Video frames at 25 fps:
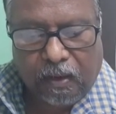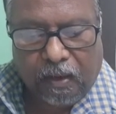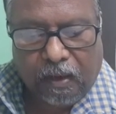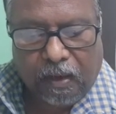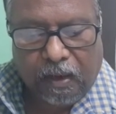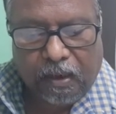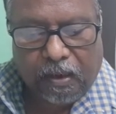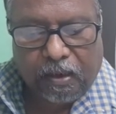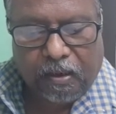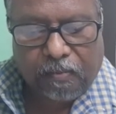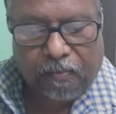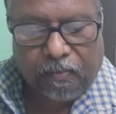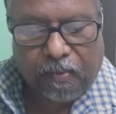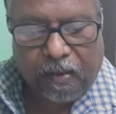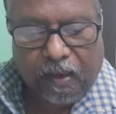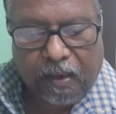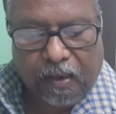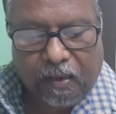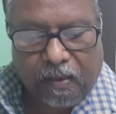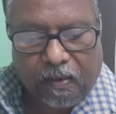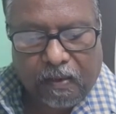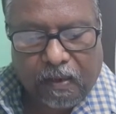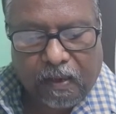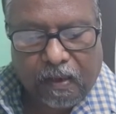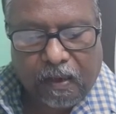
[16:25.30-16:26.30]
Its
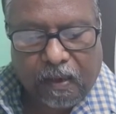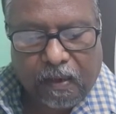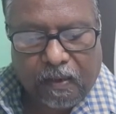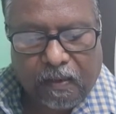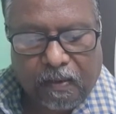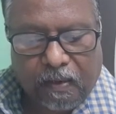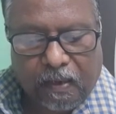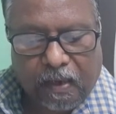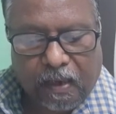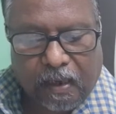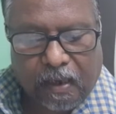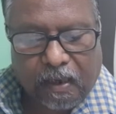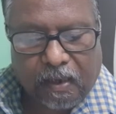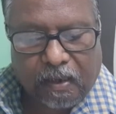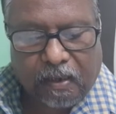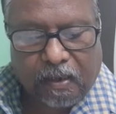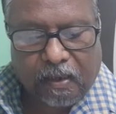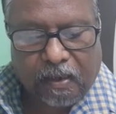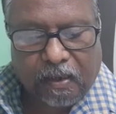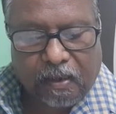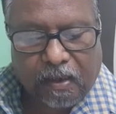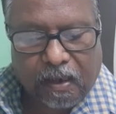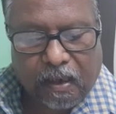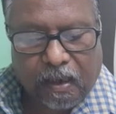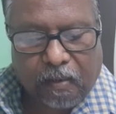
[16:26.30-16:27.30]
base is
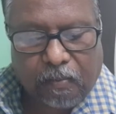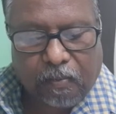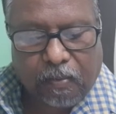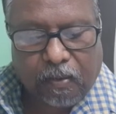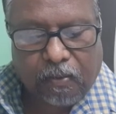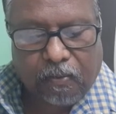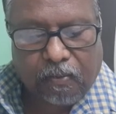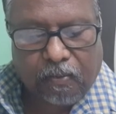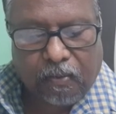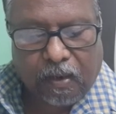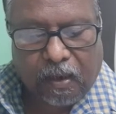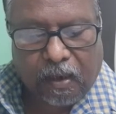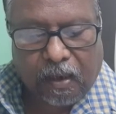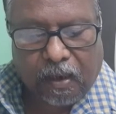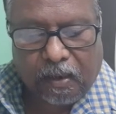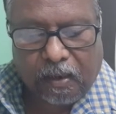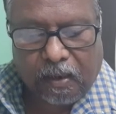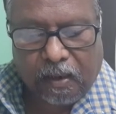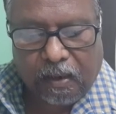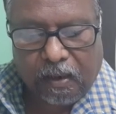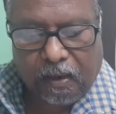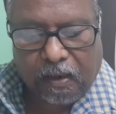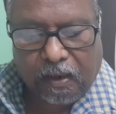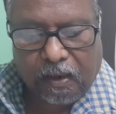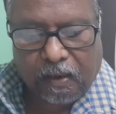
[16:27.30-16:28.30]
directed above and
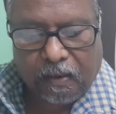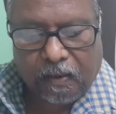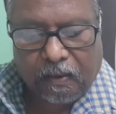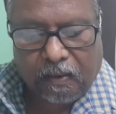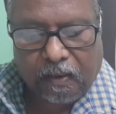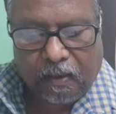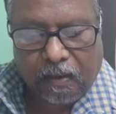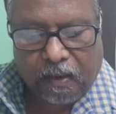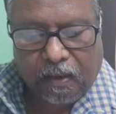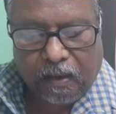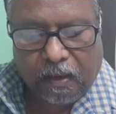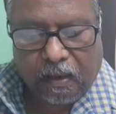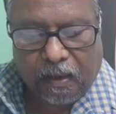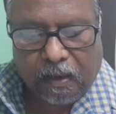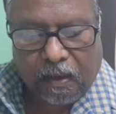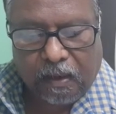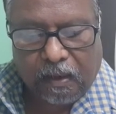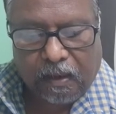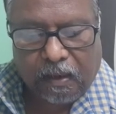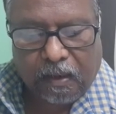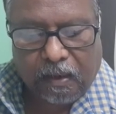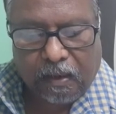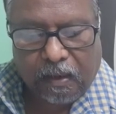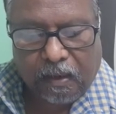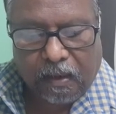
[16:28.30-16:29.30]
it is
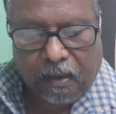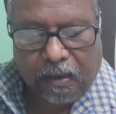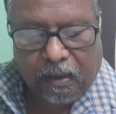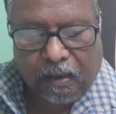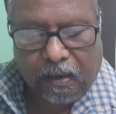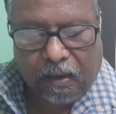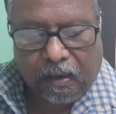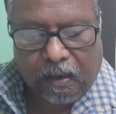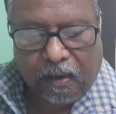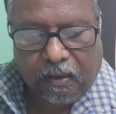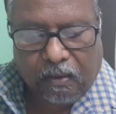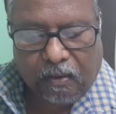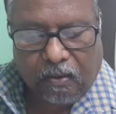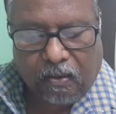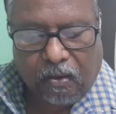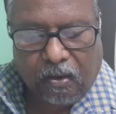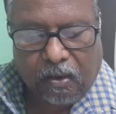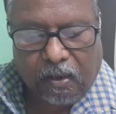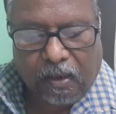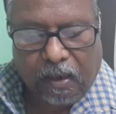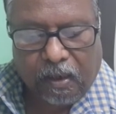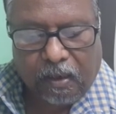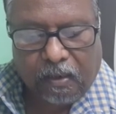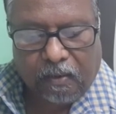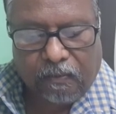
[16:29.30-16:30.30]
in
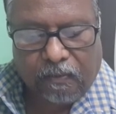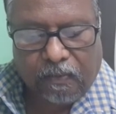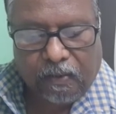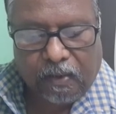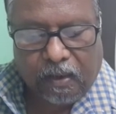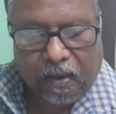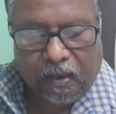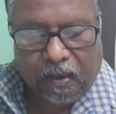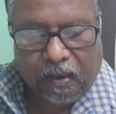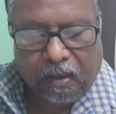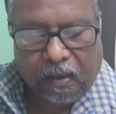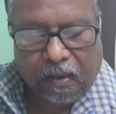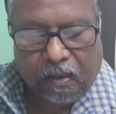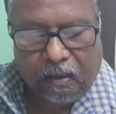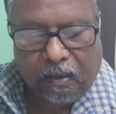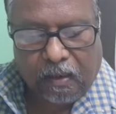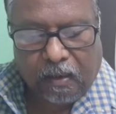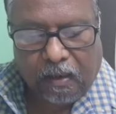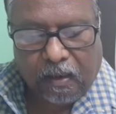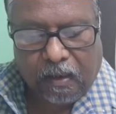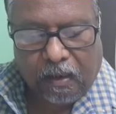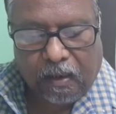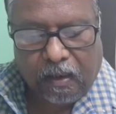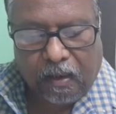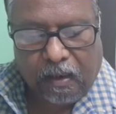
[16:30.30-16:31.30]
contact with the
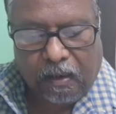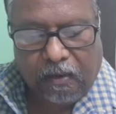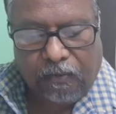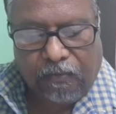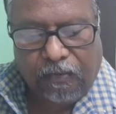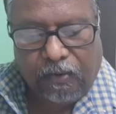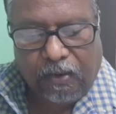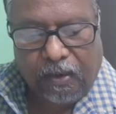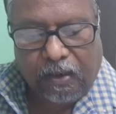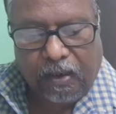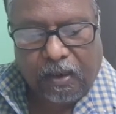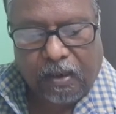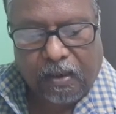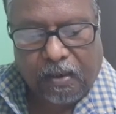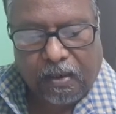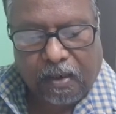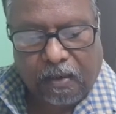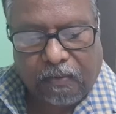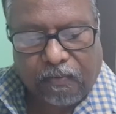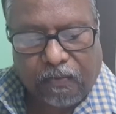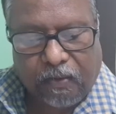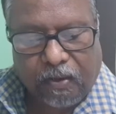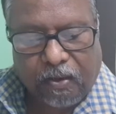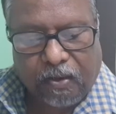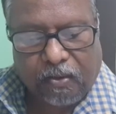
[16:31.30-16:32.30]
inferior
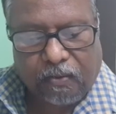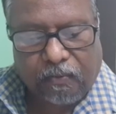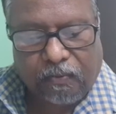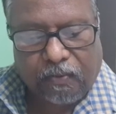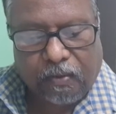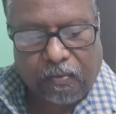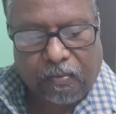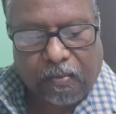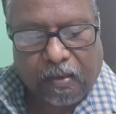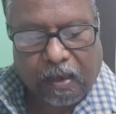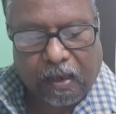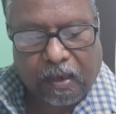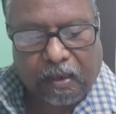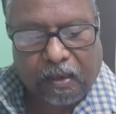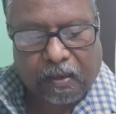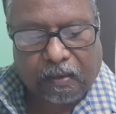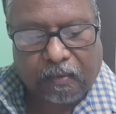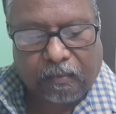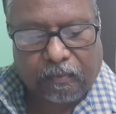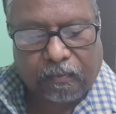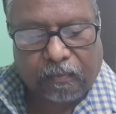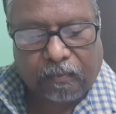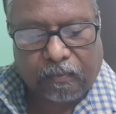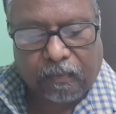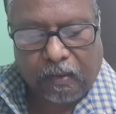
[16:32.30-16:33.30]
surface of the bladder.
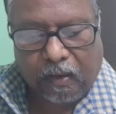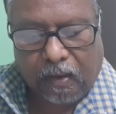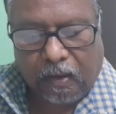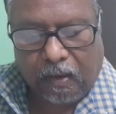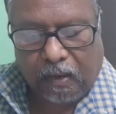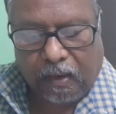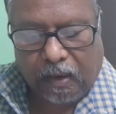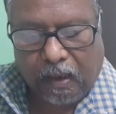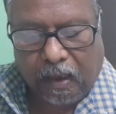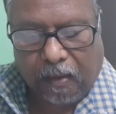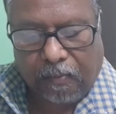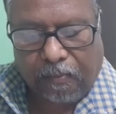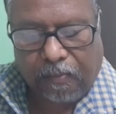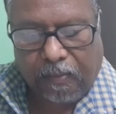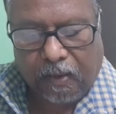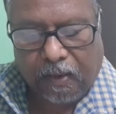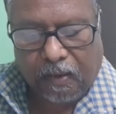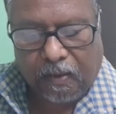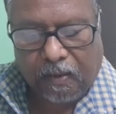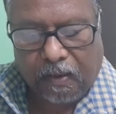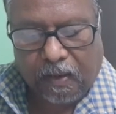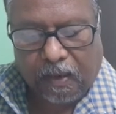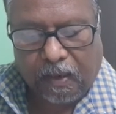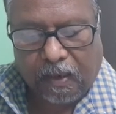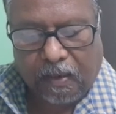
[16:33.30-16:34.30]
The
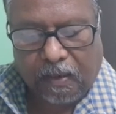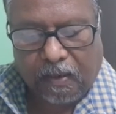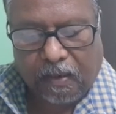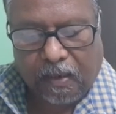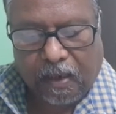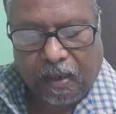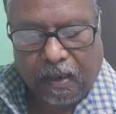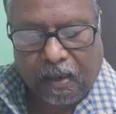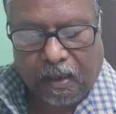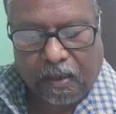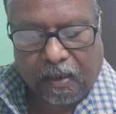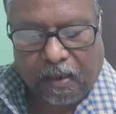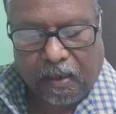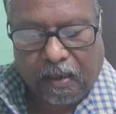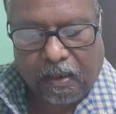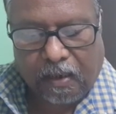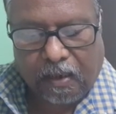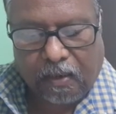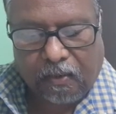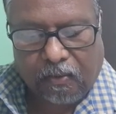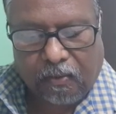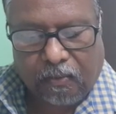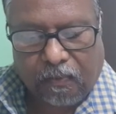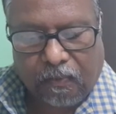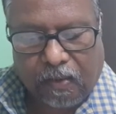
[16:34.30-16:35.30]
apex is directed
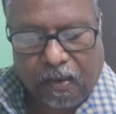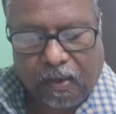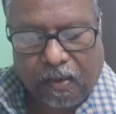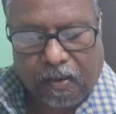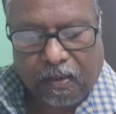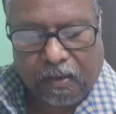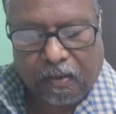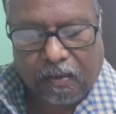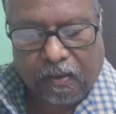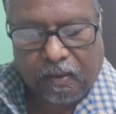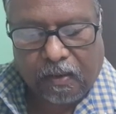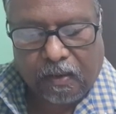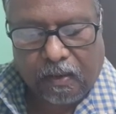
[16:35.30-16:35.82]
downwards.